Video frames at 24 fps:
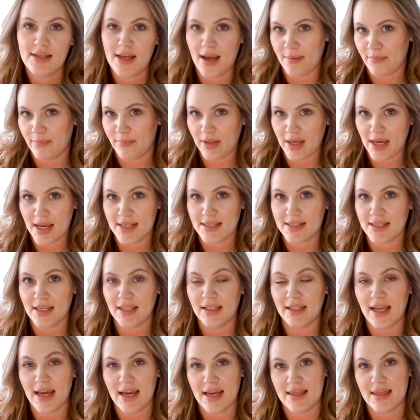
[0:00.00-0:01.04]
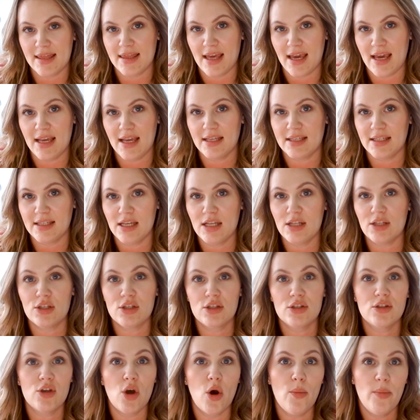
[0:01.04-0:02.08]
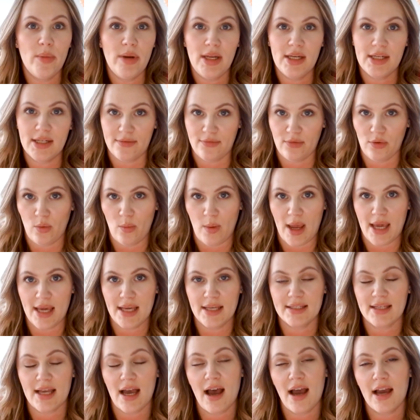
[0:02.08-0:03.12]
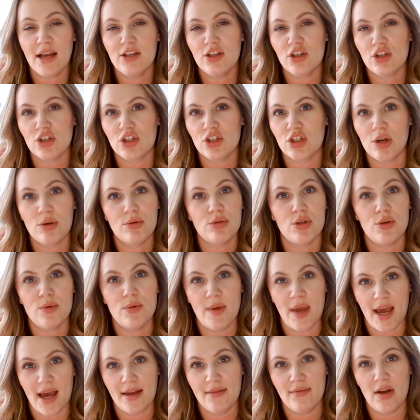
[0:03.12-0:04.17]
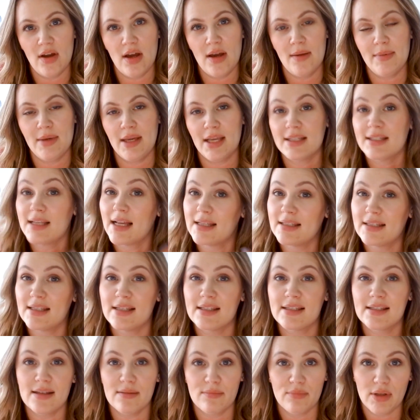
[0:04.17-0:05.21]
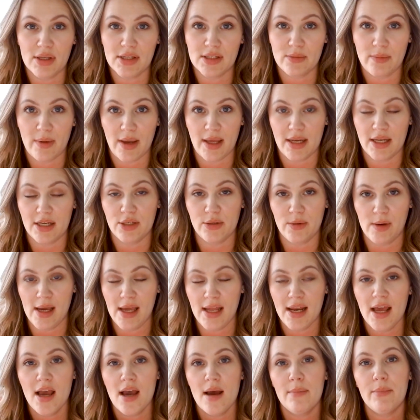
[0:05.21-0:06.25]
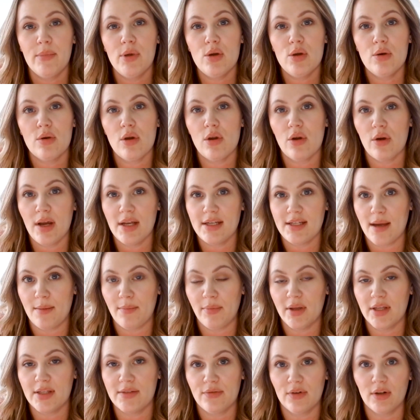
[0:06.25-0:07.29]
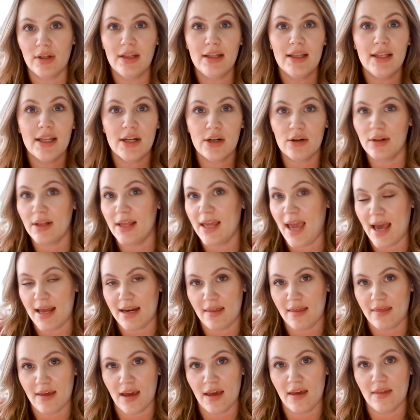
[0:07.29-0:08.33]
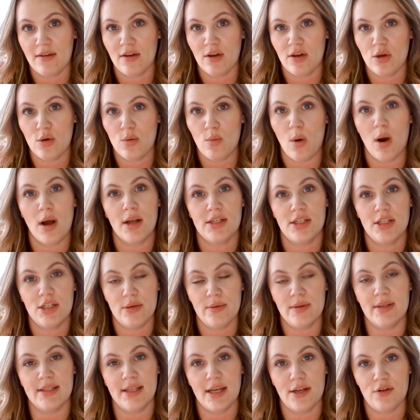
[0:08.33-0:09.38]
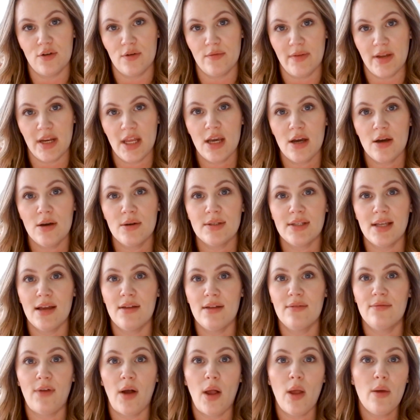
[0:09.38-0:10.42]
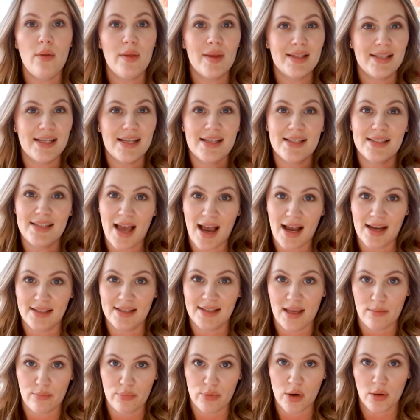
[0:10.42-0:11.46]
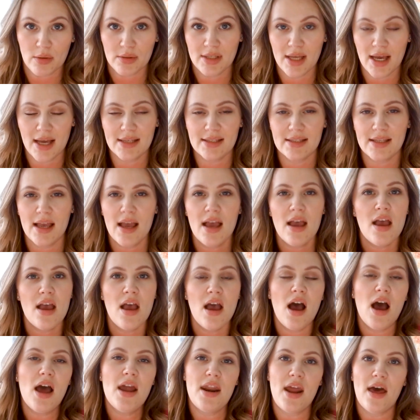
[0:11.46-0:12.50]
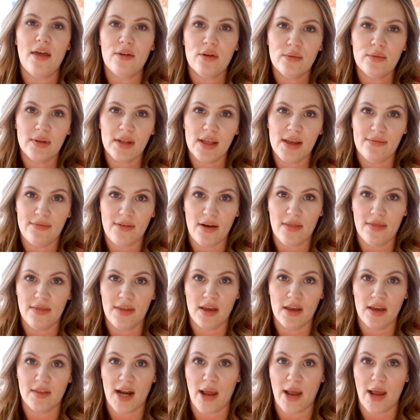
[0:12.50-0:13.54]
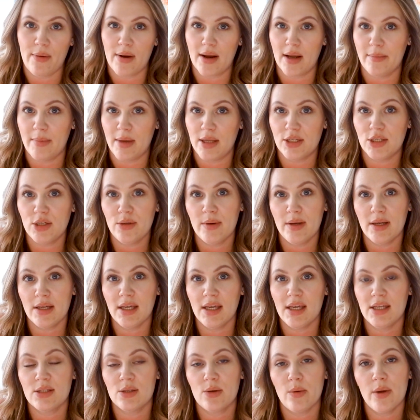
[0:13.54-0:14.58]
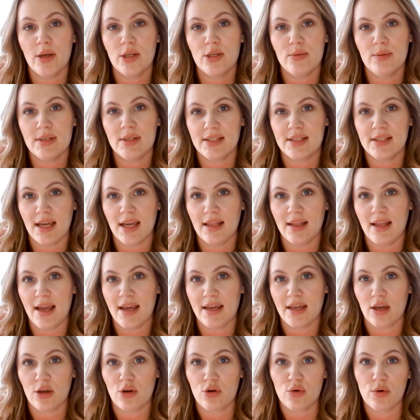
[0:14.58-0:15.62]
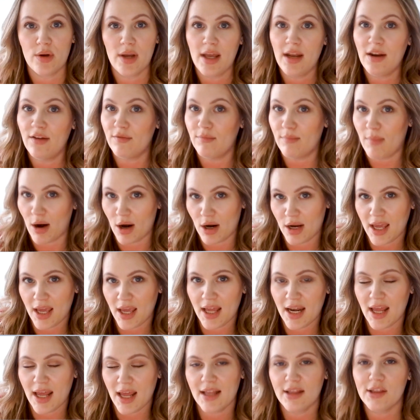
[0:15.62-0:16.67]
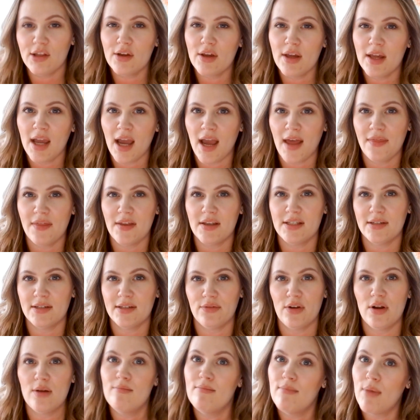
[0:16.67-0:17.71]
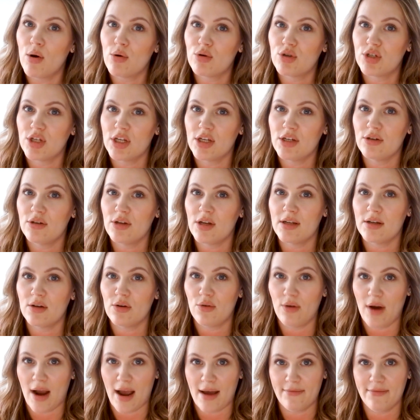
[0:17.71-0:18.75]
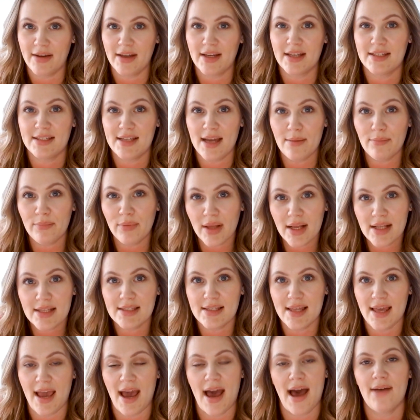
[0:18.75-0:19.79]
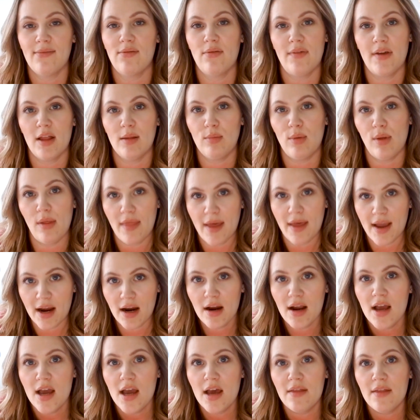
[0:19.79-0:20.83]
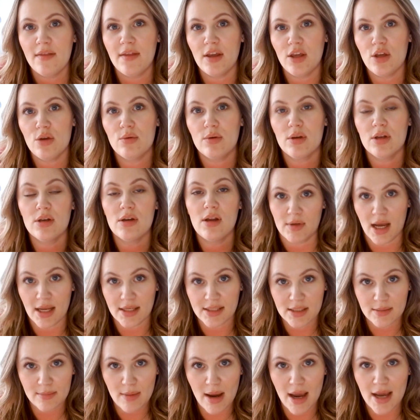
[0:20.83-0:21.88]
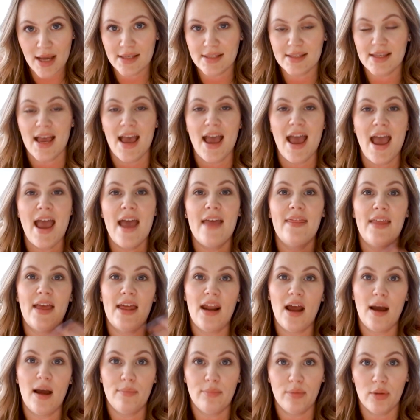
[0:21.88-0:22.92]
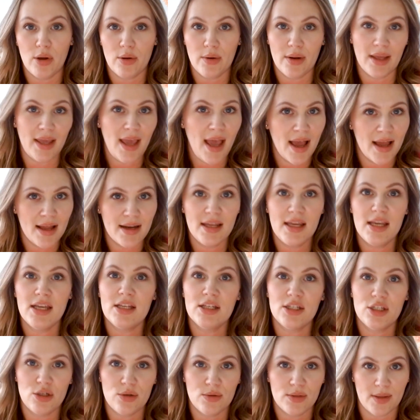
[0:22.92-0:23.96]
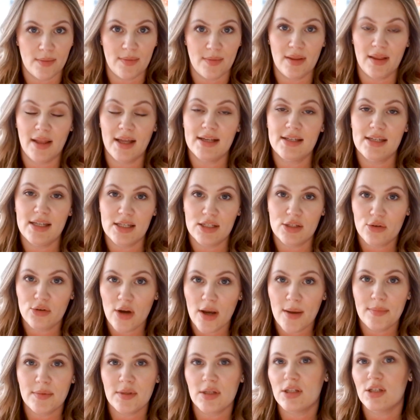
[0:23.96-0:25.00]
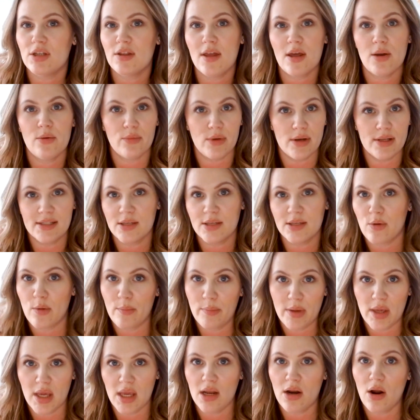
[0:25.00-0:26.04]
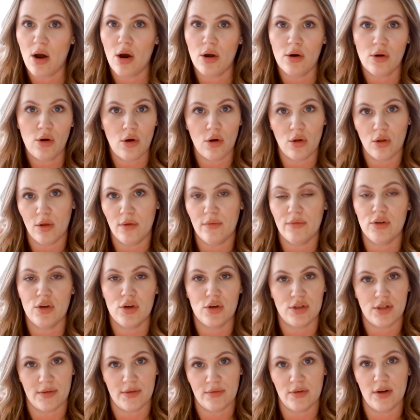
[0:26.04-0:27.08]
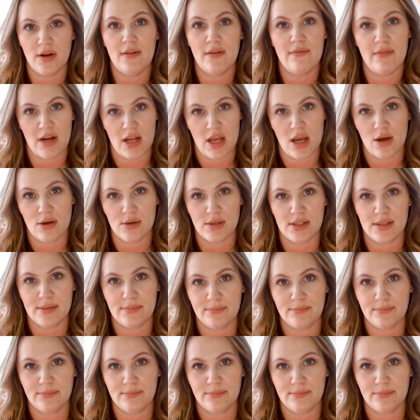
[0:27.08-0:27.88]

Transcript: templates like this in so many different ways. I just showed you Canva because that's the simplest way to do it. But you can create templates for literally anything that you want to do inside your videos and follow this exact same process. Another really fun thing that I recommend doing is going to a site like Creative Market and looking at the different motion graphic templates they have available there that you can customize and then upload again into something like Descript to then rinse and repeat on all of your different videos.